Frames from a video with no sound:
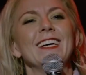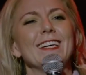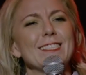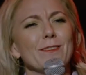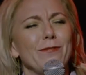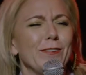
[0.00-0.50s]

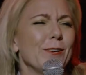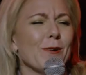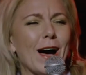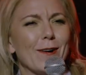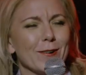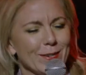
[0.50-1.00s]
It's a few
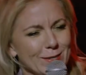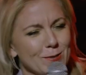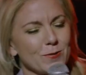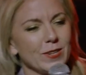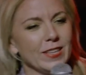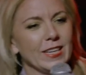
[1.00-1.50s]
hours,
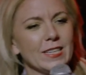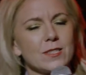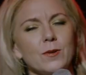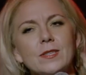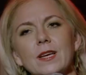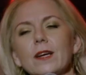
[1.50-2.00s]
really."
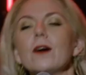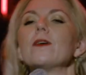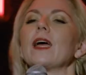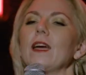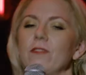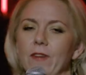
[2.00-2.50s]
So he's like,
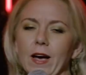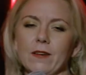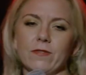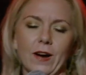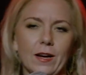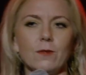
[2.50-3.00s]
"Okay,
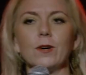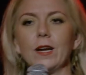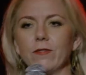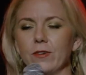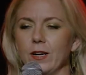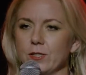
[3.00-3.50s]
fine,
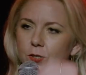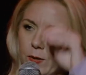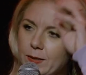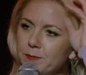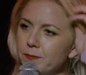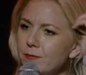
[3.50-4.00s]
whatever, I'll do
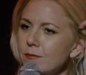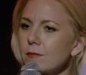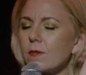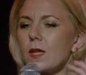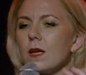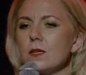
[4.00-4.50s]
it."
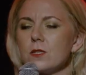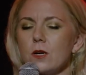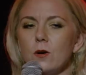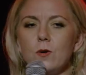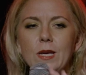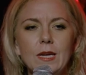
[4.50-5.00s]

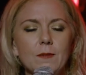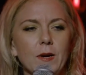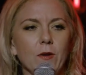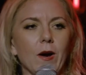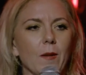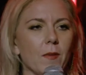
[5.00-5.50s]
So he and my
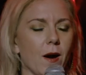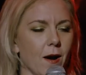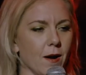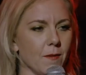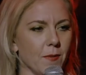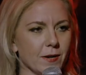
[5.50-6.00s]
grandma
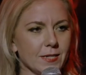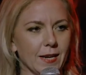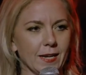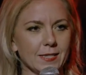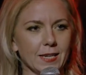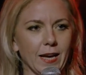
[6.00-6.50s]
are
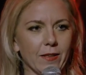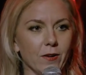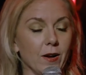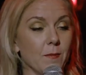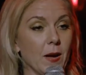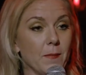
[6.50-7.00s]
bartending together,
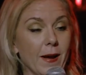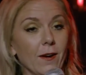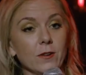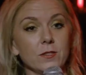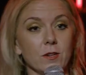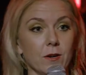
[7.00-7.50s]
and my
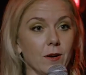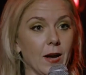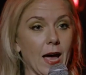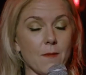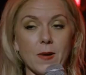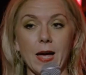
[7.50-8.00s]
parents are
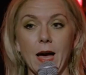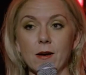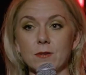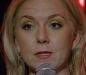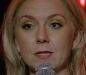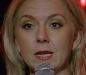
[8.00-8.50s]
at my
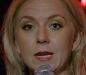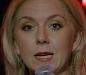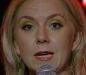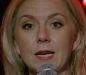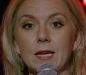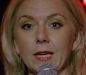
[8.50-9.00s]
house
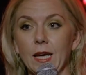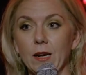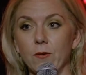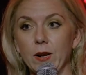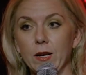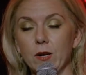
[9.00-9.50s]
getting
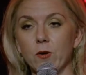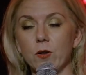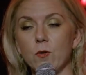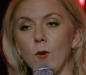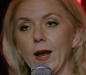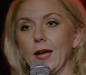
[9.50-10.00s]
ready to go to
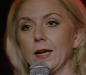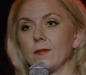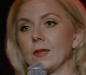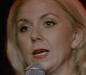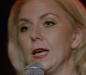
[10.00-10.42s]
the wedding.